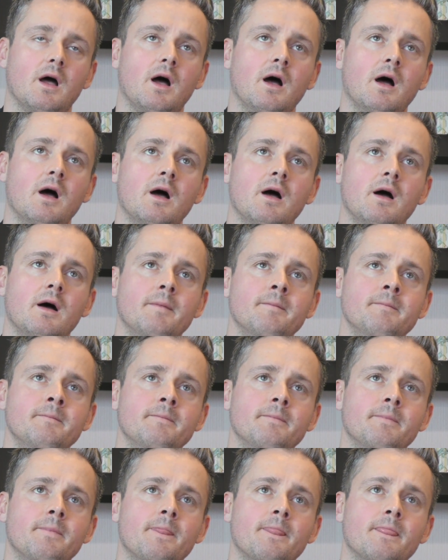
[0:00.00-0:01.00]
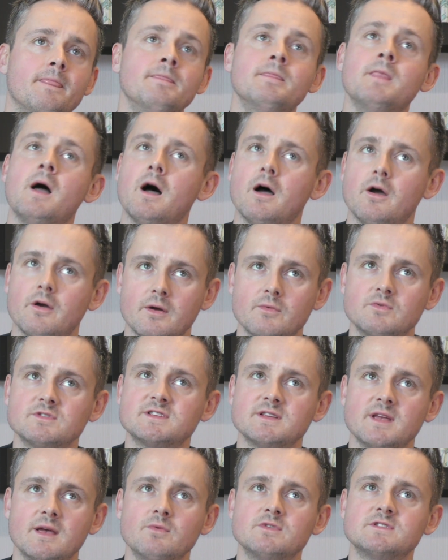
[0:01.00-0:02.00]
Um, no, it
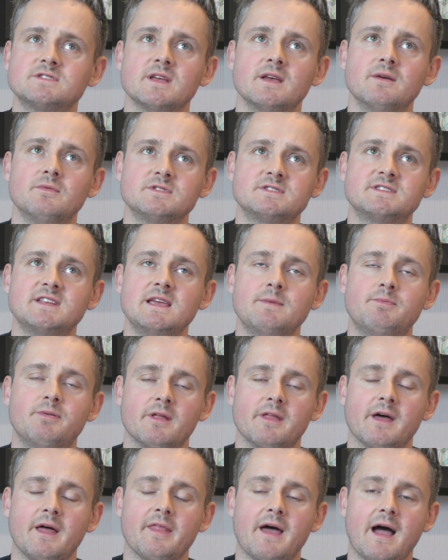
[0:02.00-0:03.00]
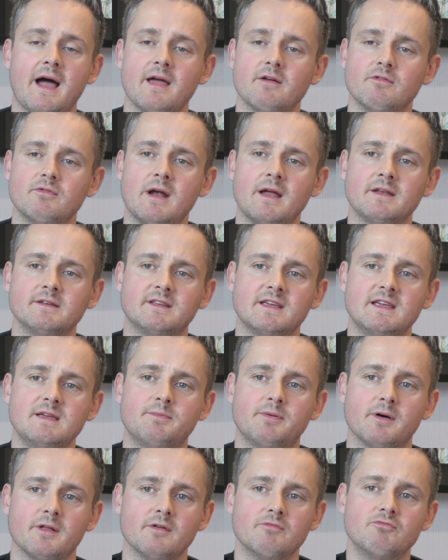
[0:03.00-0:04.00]
was, it, was, it was deeper than that. Okay. It ran
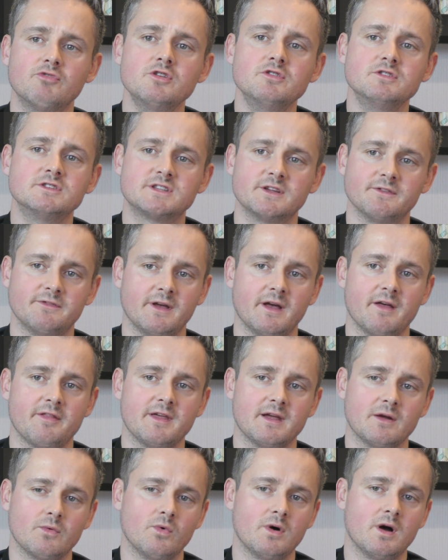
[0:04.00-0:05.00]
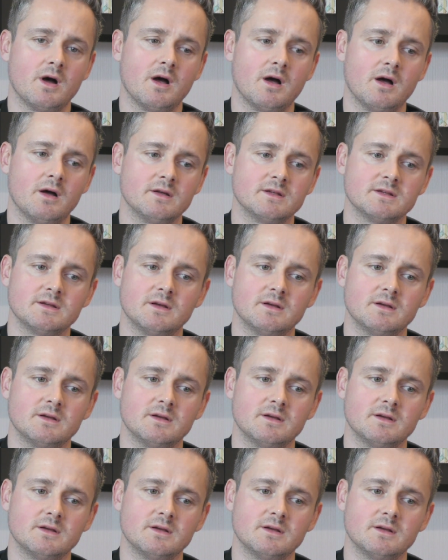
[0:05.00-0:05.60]
deeper. The roots of it, I think, were